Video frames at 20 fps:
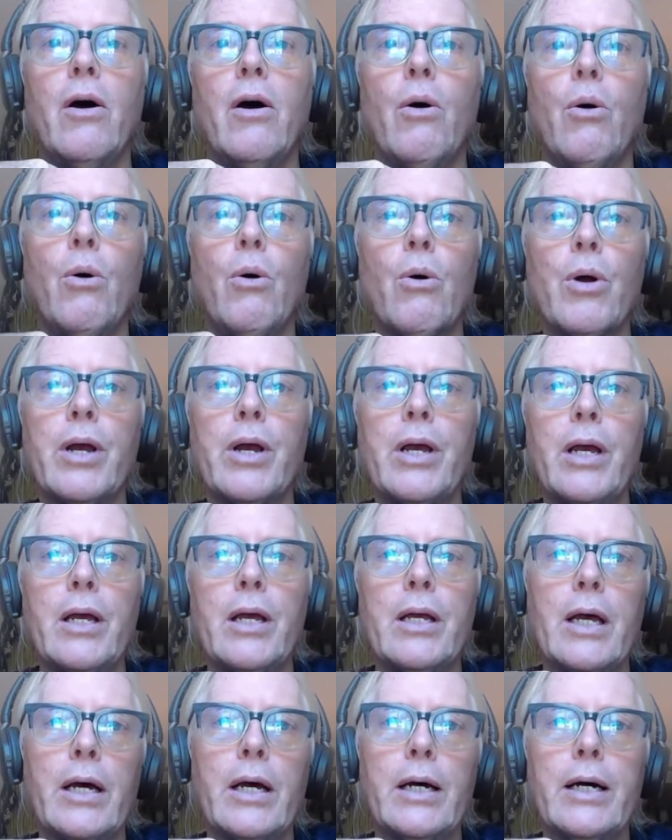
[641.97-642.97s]
or
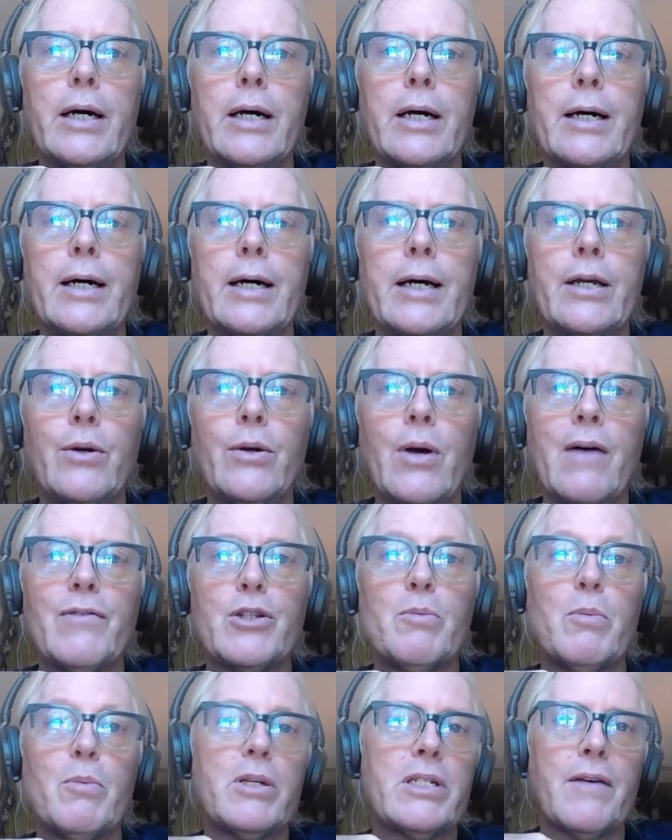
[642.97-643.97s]
uh, you have
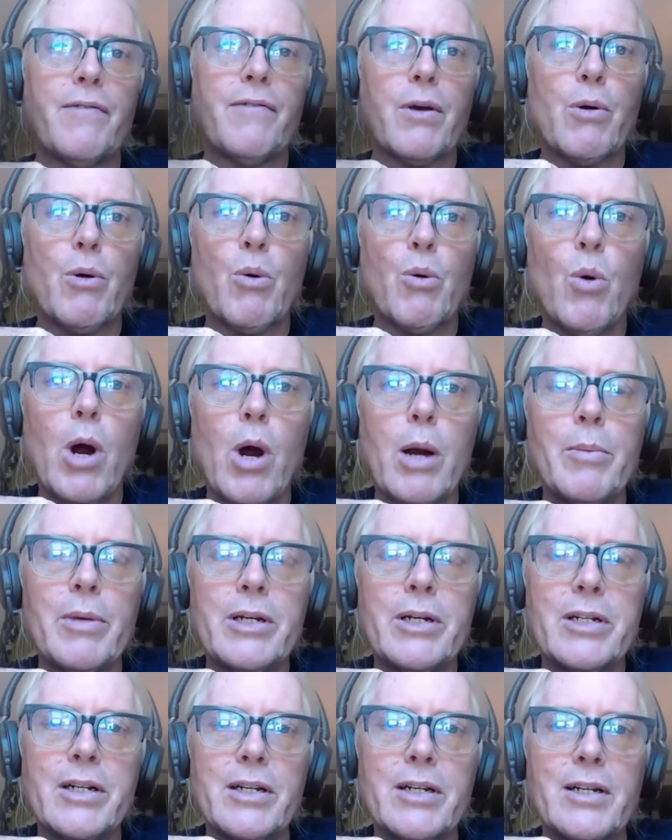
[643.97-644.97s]
a specific
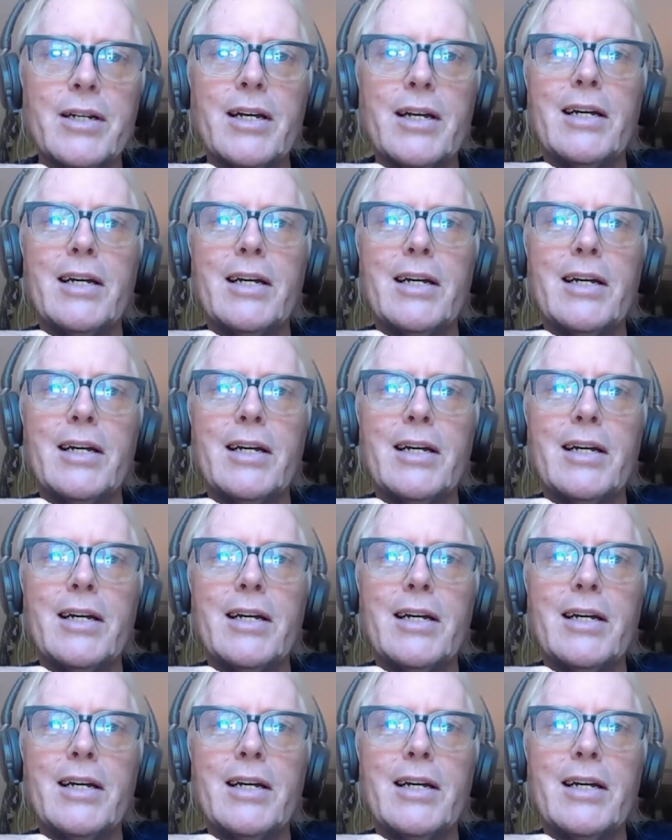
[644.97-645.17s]
requirement,